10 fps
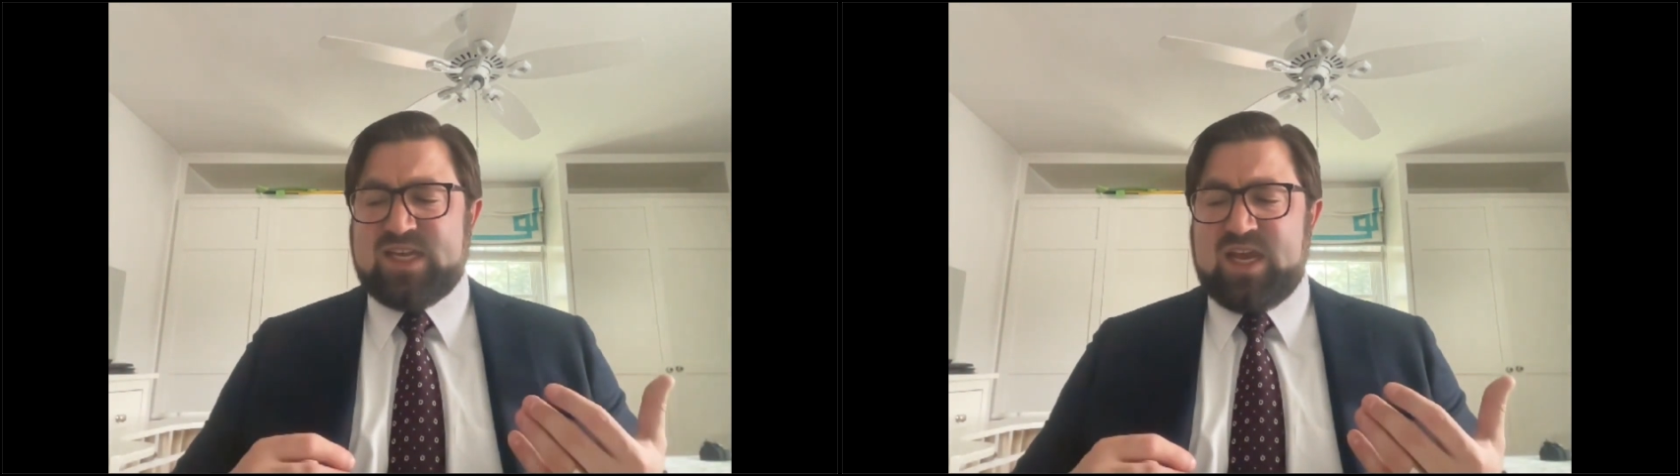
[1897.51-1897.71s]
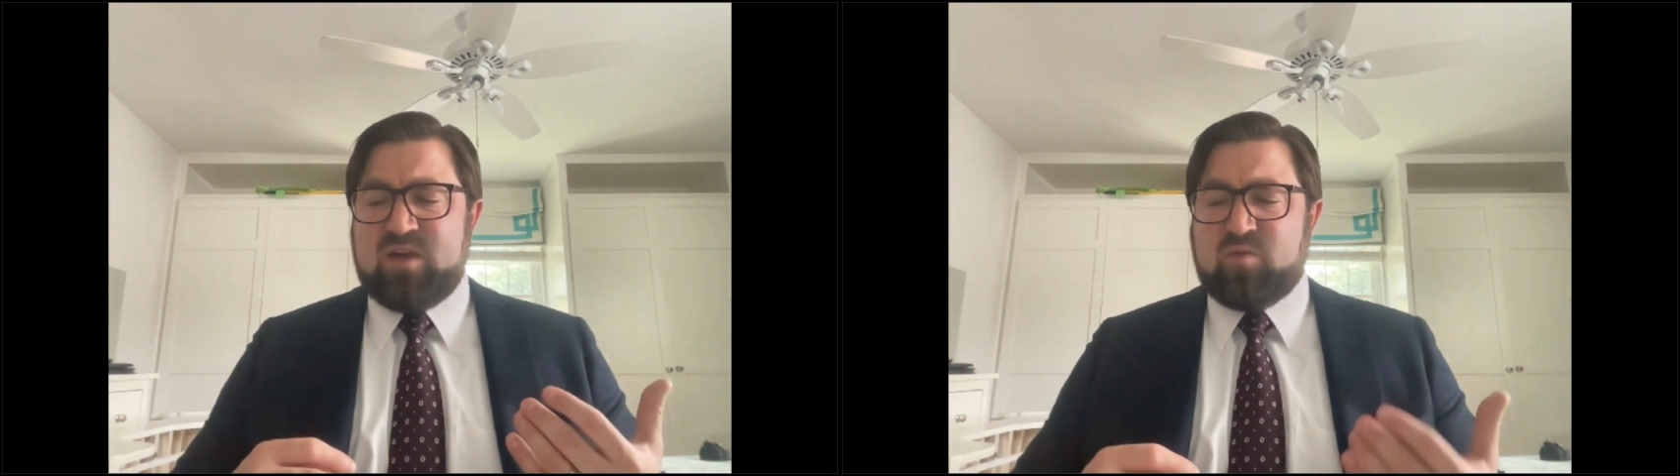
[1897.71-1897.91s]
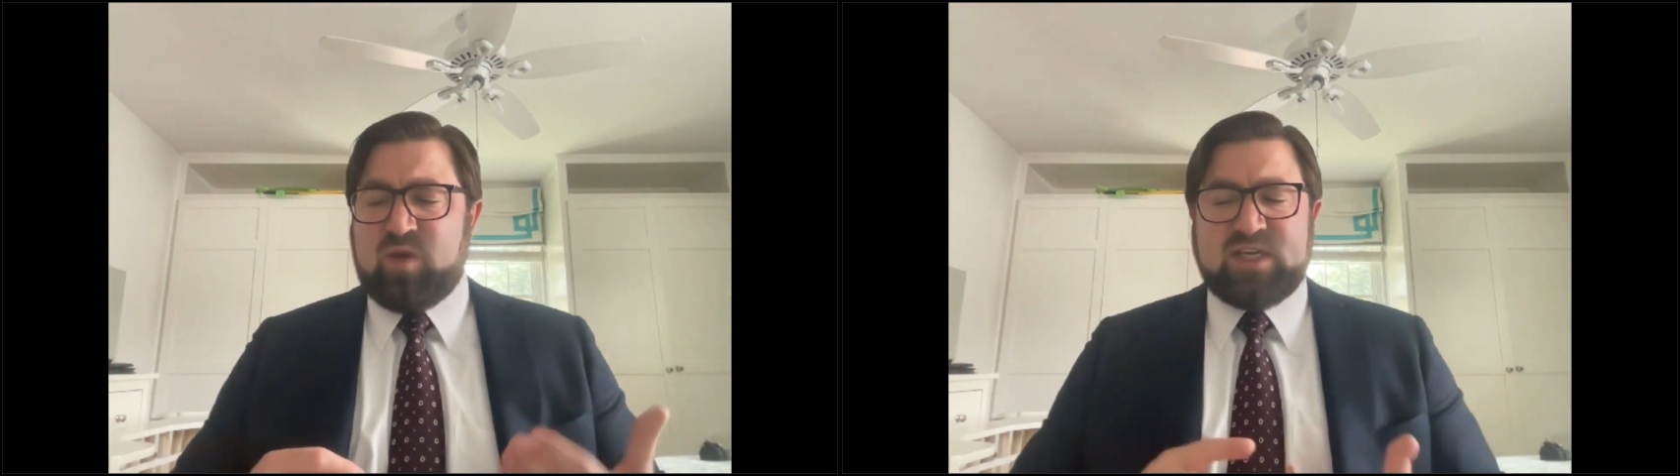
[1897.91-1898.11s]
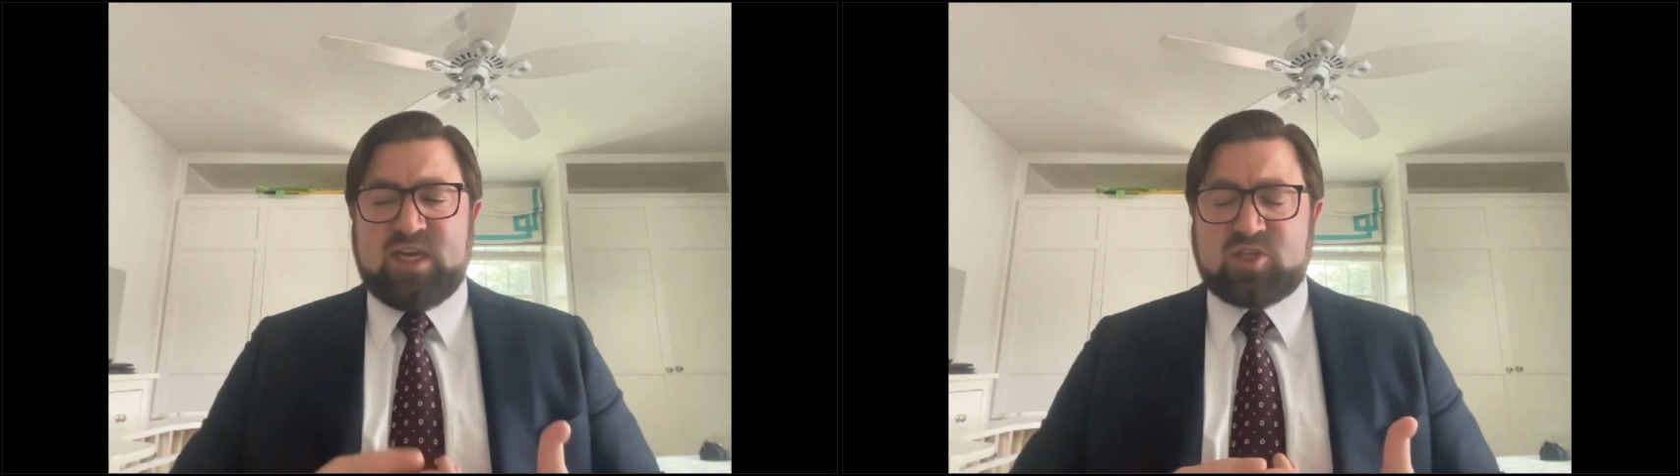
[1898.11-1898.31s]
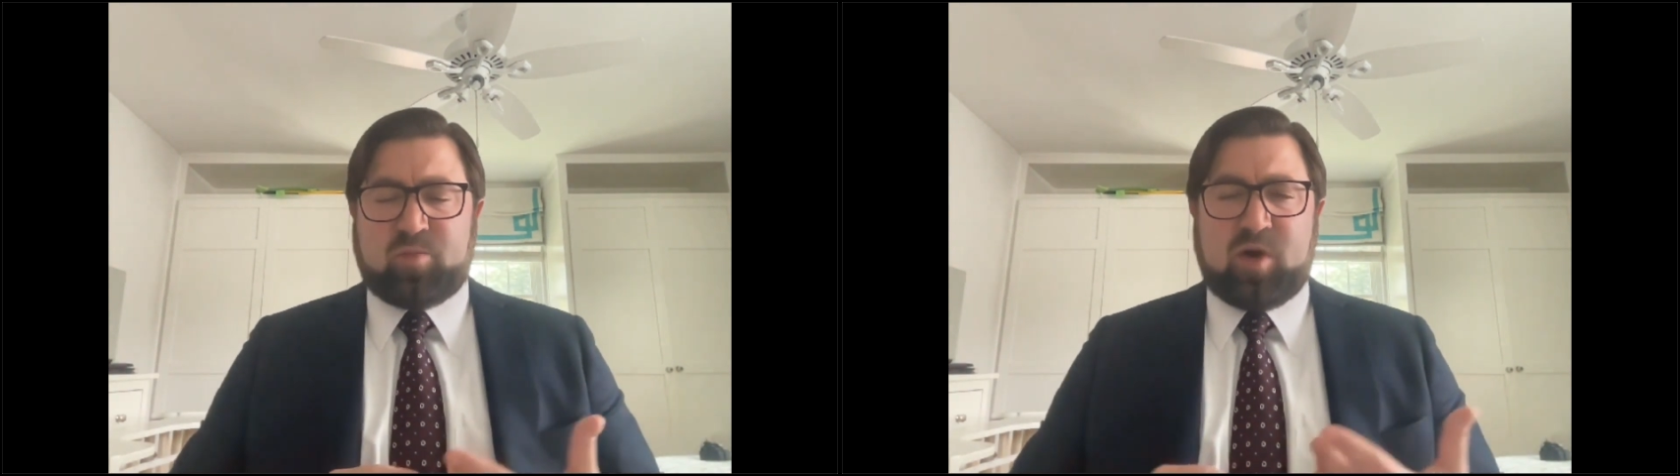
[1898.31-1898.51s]
a
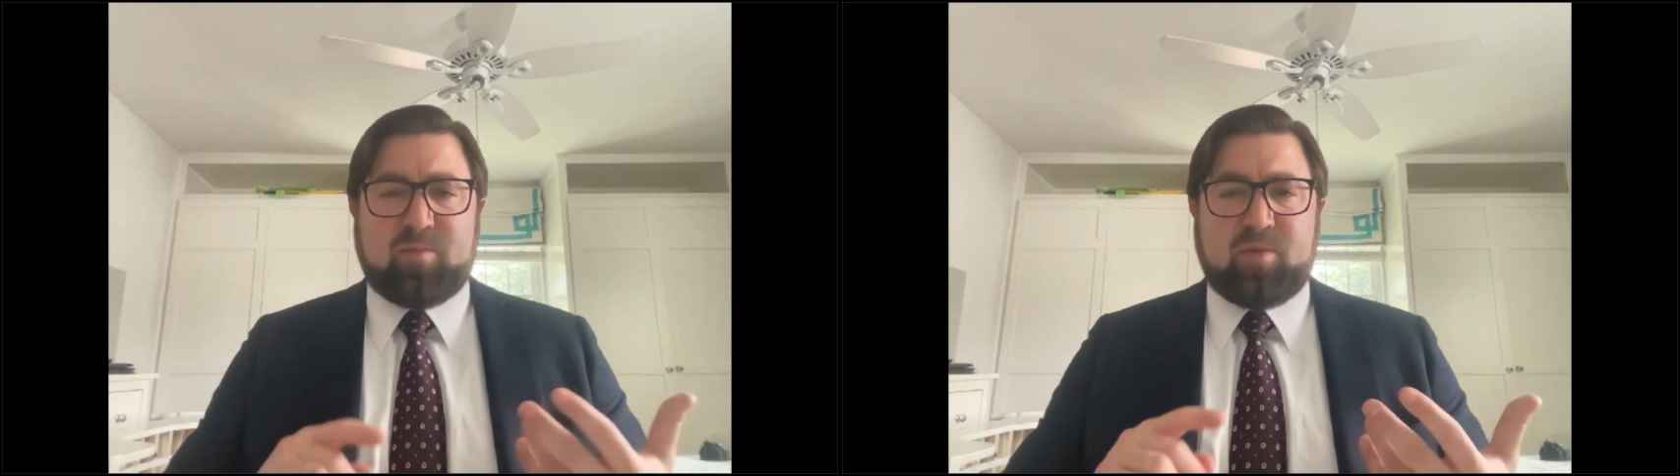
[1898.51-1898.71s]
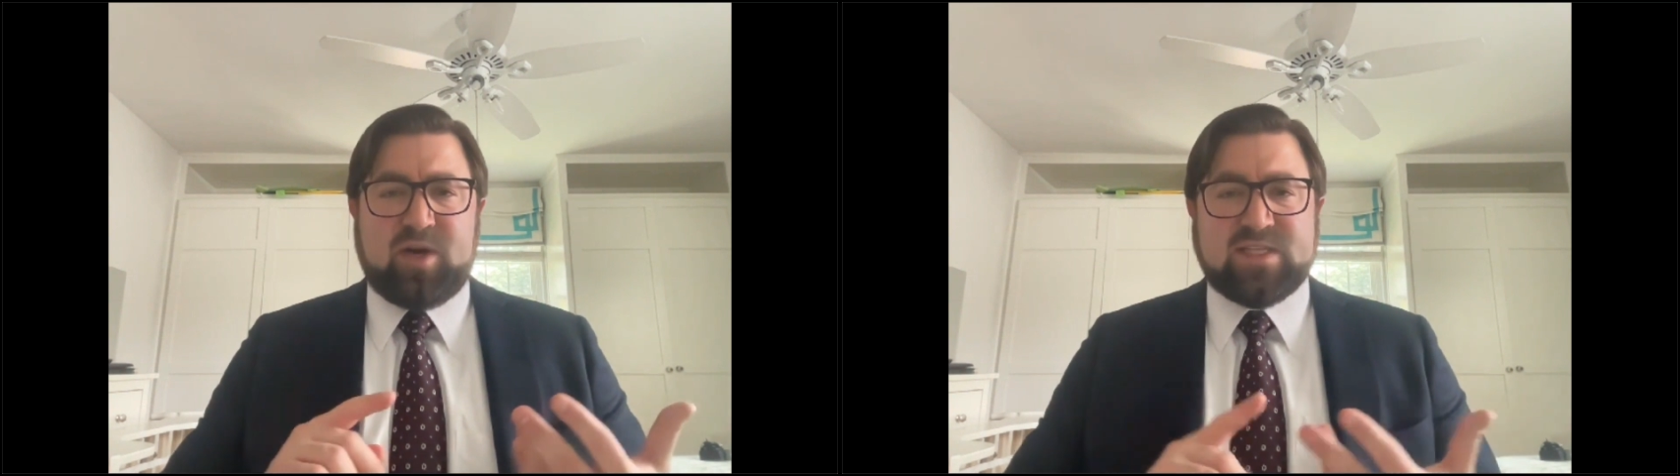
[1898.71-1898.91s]
residential property?